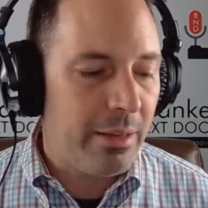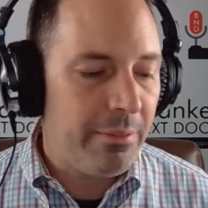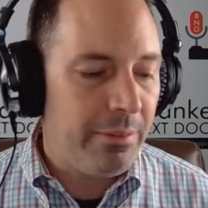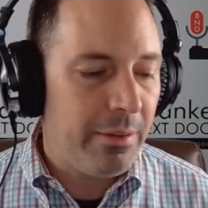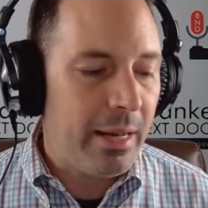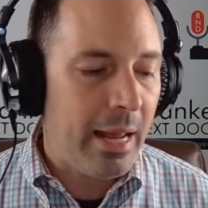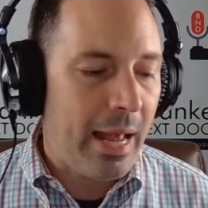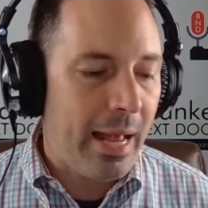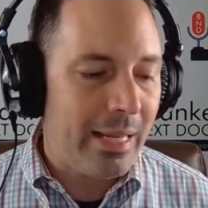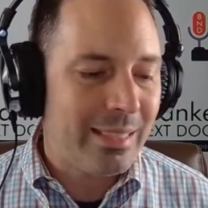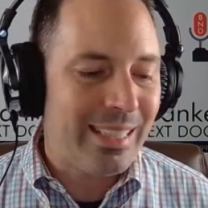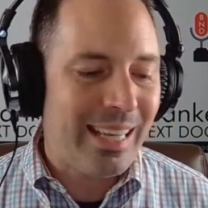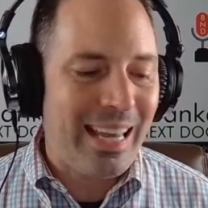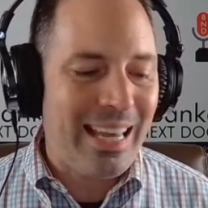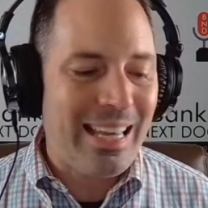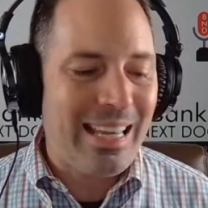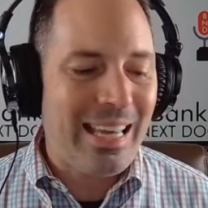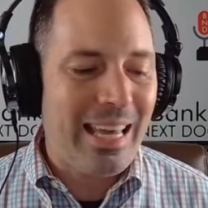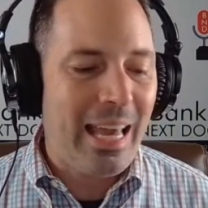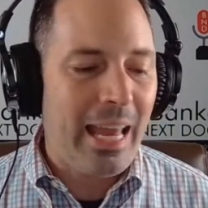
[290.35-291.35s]
if it has
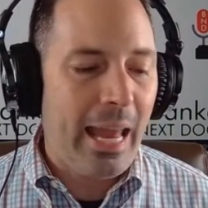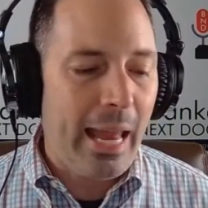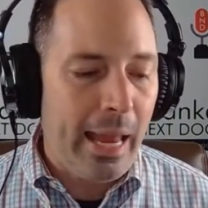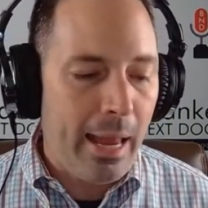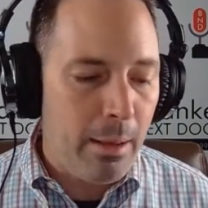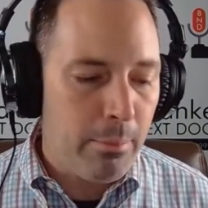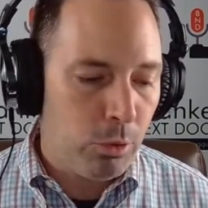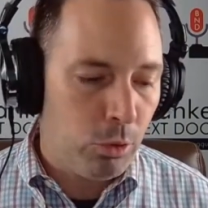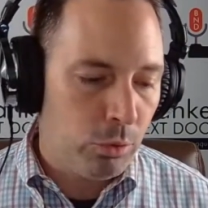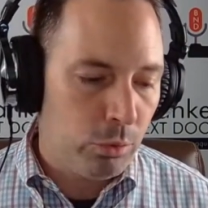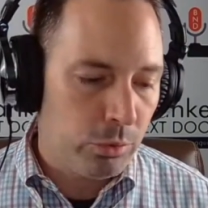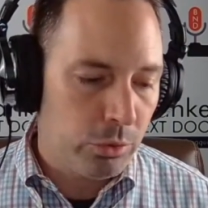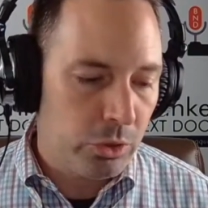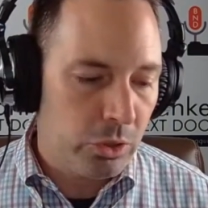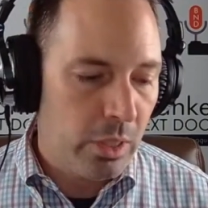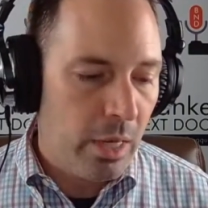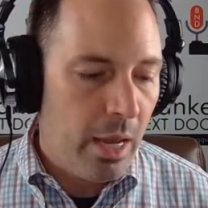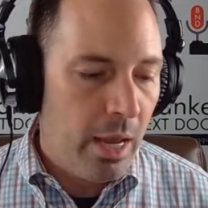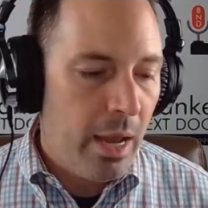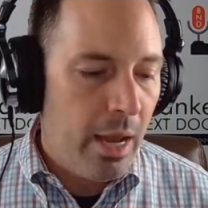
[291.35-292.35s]
a
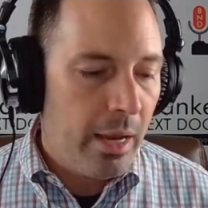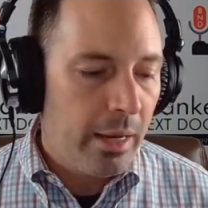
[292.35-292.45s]
CAMELS